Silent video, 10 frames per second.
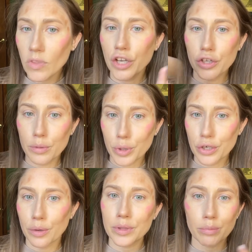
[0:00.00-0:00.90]
you can put it
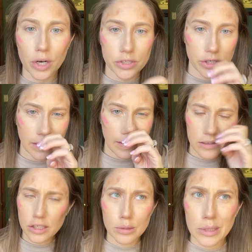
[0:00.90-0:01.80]
on with the brush.
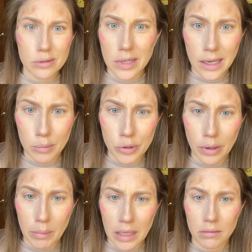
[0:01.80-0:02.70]
Just depends on what kind of mood
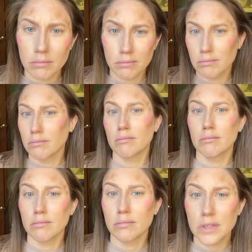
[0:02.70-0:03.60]
I'm in.
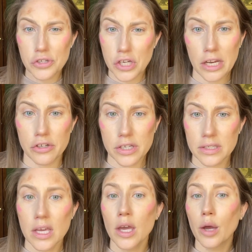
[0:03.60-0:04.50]
This changes.
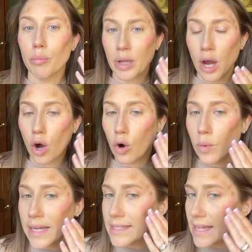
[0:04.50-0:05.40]
But I
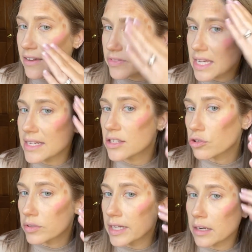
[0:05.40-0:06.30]
always save these
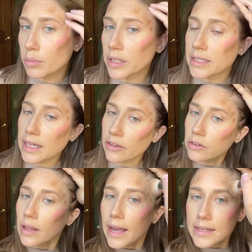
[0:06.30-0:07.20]
three to blend together
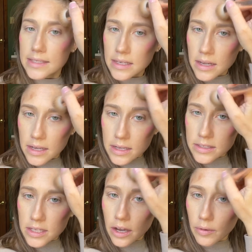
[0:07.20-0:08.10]
last.
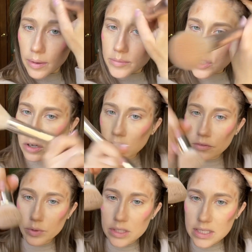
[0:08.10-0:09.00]
So I'm starting
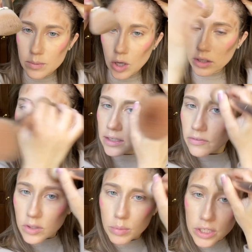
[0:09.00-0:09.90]
off with the small end
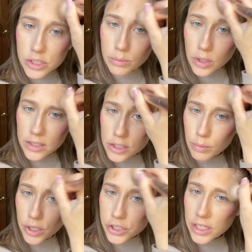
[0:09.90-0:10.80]
of the blush and bronzer
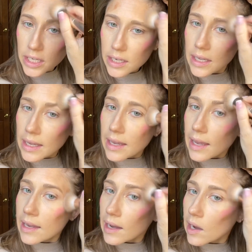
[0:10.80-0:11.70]
brush again,
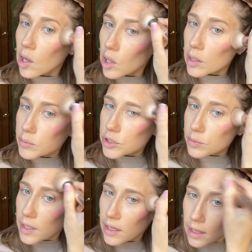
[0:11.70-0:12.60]
and all I'm
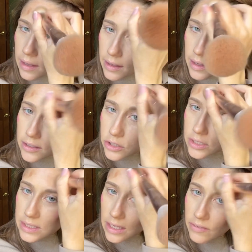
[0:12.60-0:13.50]
doing is
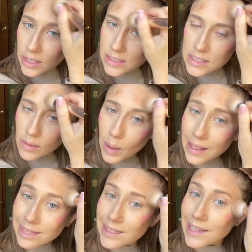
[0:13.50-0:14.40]
just giving some
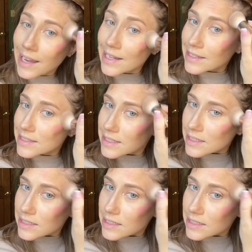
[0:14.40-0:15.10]
light